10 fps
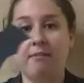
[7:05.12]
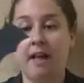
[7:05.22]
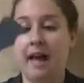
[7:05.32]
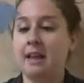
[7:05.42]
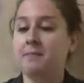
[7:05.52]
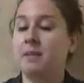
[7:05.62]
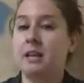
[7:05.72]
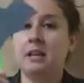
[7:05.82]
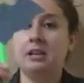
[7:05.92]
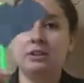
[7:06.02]
fly.
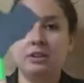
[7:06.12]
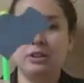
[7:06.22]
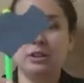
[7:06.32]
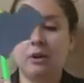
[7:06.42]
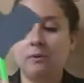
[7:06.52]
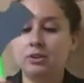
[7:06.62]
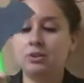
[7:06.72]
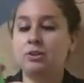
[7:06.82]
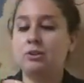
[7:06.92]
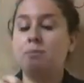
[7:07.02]
So you're going
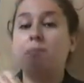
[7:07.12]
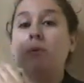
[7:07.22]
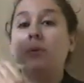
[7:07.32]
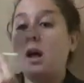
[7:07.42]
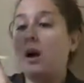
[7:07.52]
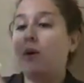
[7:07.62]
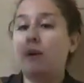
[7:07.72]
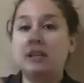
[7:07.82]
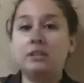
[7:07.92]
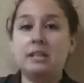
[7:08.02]
to blow
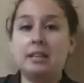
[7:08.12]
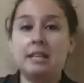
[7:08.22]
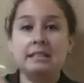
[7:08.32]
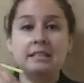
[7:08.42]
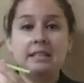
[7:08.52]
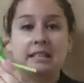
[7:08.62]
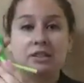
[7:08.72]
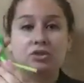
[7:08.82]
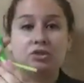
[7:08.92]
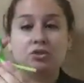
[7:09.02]
into this
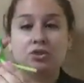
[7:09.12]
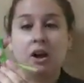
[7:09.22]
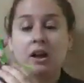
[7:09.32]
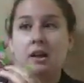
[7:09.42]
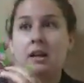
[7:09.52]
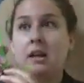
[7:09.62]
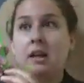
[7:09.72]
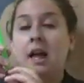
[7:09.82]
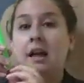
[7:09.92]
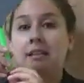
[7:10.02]
thin straw
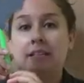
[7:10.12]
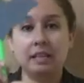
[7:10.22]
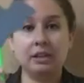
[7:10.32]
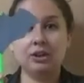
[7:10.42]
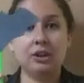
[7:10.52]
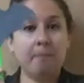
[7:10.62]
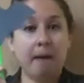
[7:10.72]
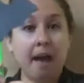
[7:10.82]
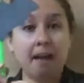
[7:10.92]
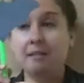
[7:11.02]
until your
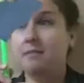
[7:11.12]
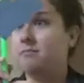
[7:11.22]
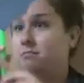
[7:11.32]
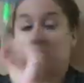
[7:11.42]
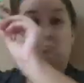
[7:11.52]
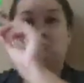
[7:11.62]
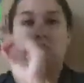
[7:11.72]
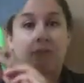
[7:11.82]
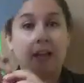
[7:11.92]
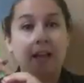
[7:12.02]
bat
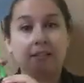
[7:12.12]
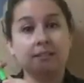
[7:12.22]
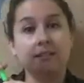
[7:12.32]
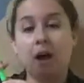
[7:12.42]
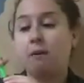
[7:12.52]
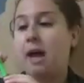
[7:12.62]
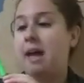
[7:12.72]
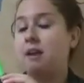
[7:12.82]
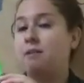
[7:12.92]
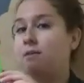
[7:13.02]
flies.
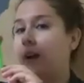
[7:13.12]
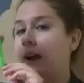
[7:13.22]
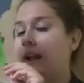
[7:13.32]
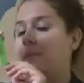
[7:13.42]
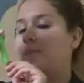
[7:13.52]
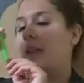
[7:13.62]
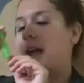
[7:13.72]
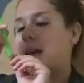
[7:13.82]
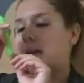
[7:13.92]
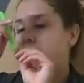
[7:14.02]
Okay, ready?
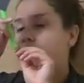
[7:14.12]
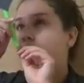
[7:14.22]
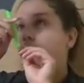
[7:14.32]
And